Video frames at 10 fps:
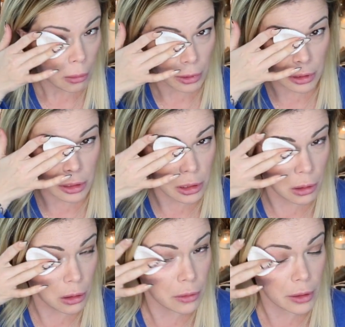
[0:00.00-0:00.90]
Well, you just
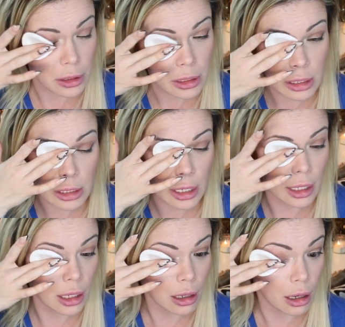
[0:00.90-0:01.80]
go over it. This is
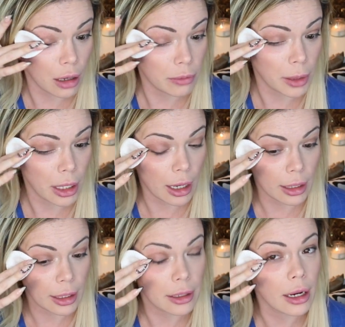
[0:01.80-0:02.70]
taking off my
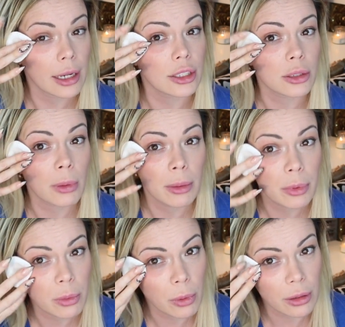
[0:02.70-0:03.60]
eyeliner. I just
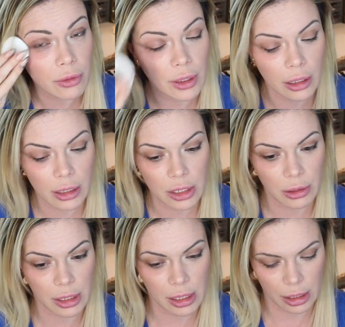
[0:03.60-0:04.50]
wipe with one finger, as
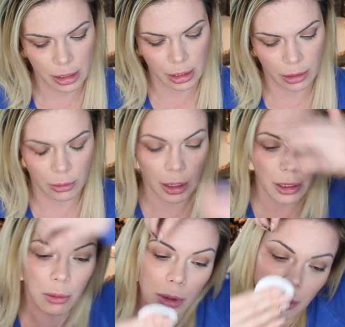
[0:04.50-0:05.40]
you can see too.
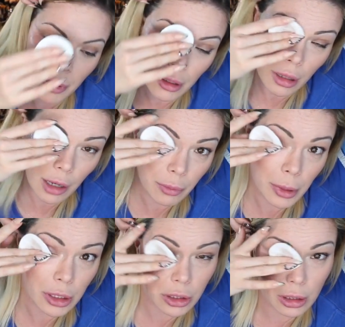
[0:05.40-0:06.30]
I don't wanna put a lot of
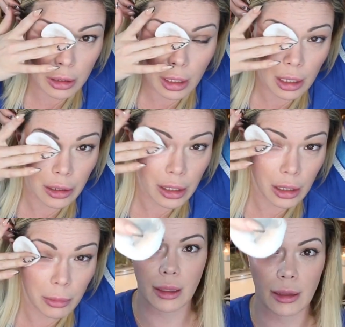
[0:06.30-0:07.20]
pressure on that
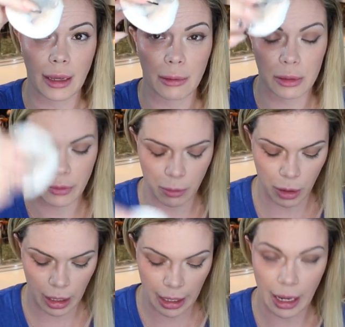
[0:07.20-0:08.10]
area. Then that was from
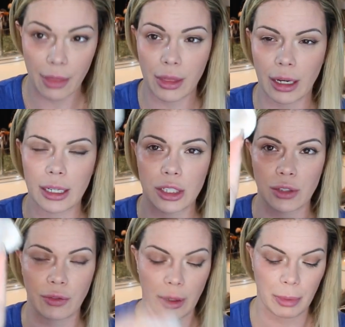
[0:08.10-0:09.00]
one eye. And then I
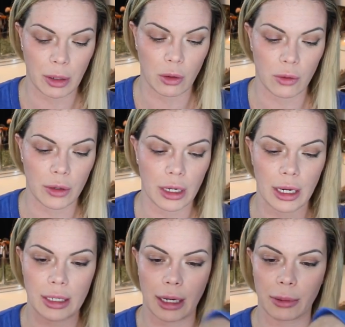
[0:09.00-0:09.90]
just flip it over
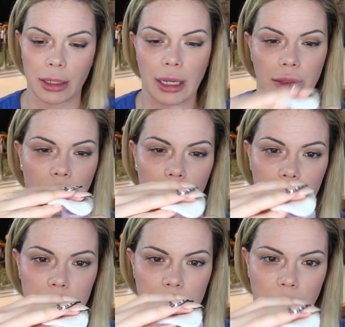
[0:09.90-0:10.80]
and I will get that
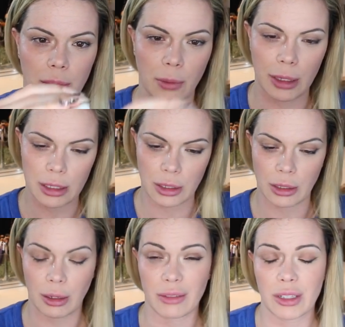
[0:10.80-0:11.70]
other side wet so
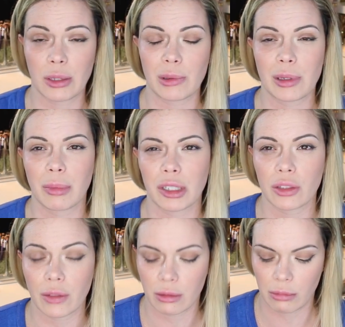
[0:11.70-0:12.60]
you don't have to use a
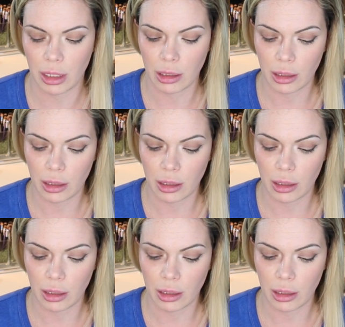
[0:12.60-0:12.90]
bunch of them.